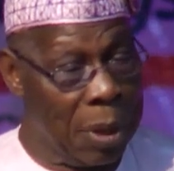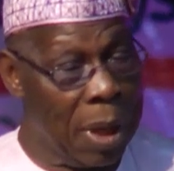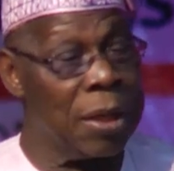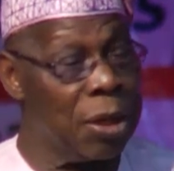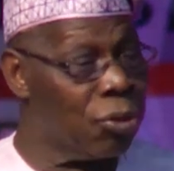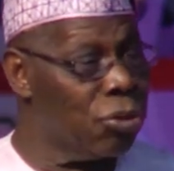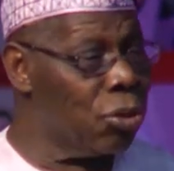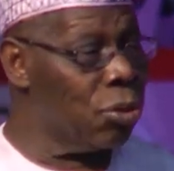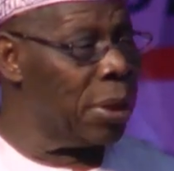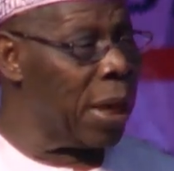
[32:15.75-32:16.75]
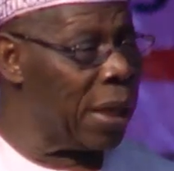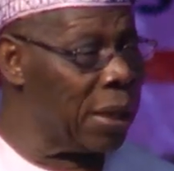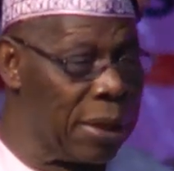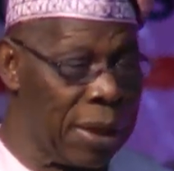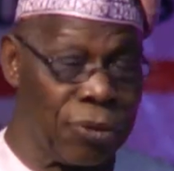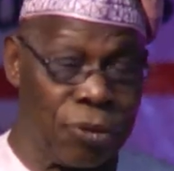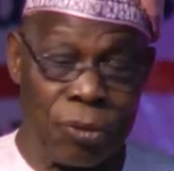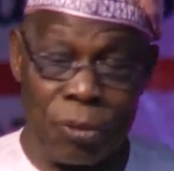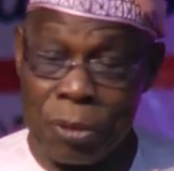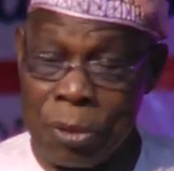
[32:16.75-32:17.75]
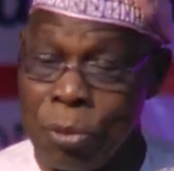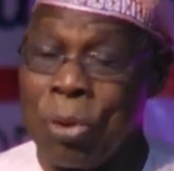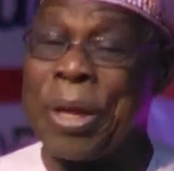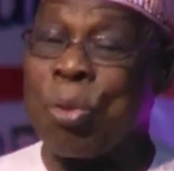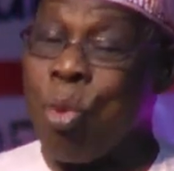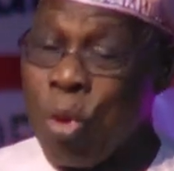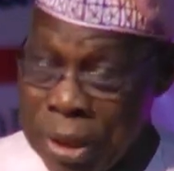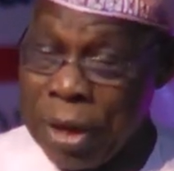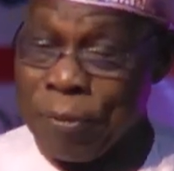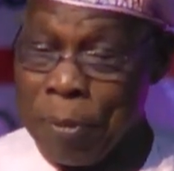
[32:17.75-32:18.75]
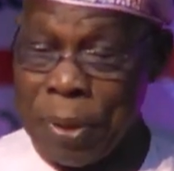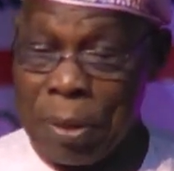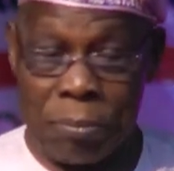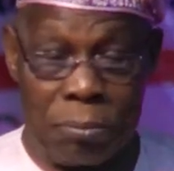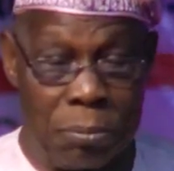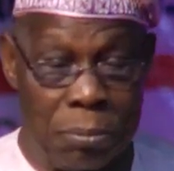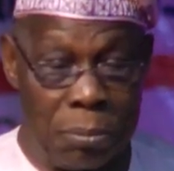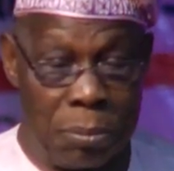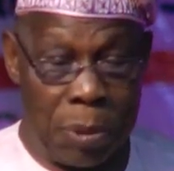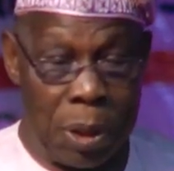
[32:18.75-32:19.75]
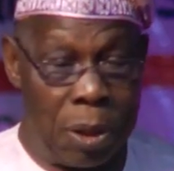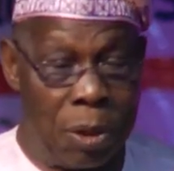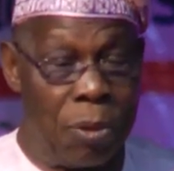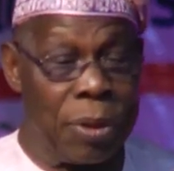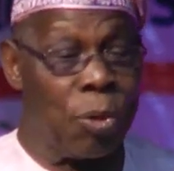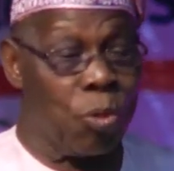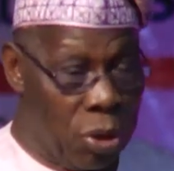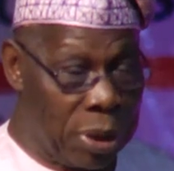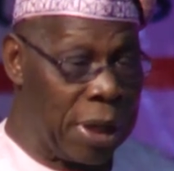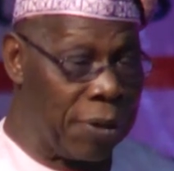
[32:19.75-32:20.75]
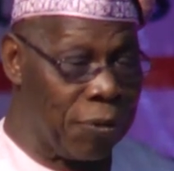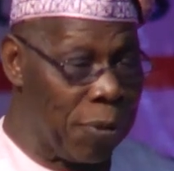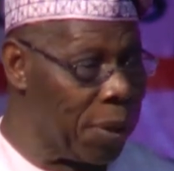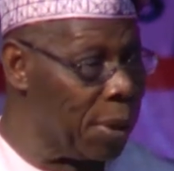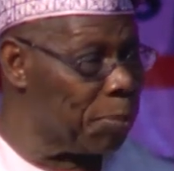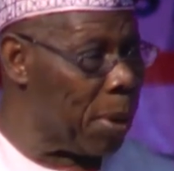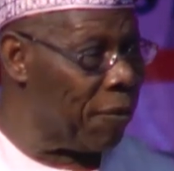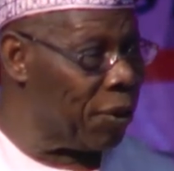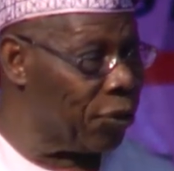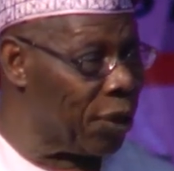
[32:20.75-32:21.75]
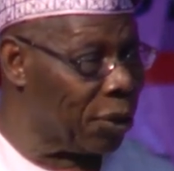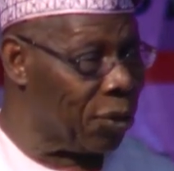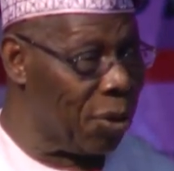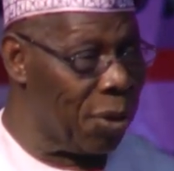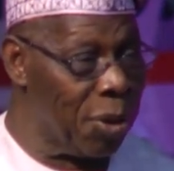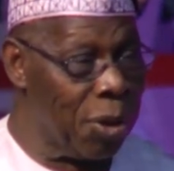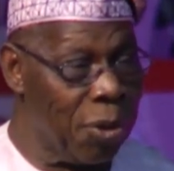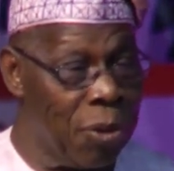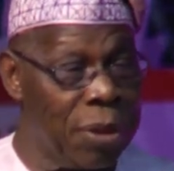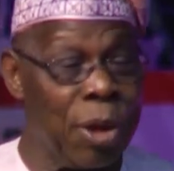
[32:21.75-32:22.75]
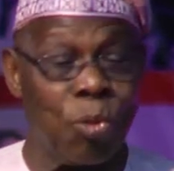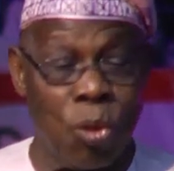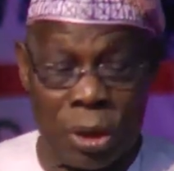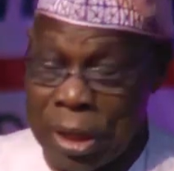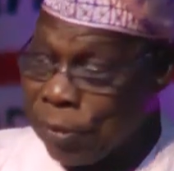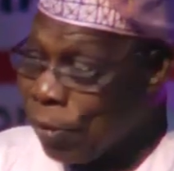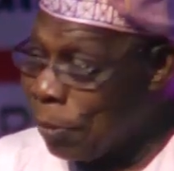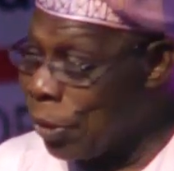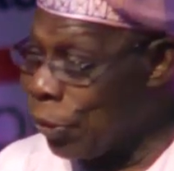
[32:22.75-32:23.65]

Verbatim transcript: And they told our leaders what they wanted from them, what they wanted from the private sector, what they wanted from the